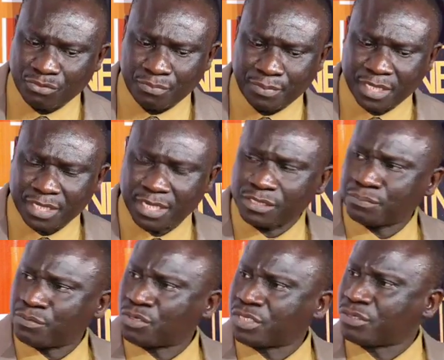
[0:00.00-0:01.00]
to be
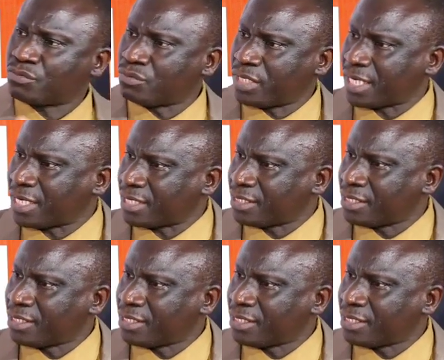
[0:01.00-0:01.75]
transported together.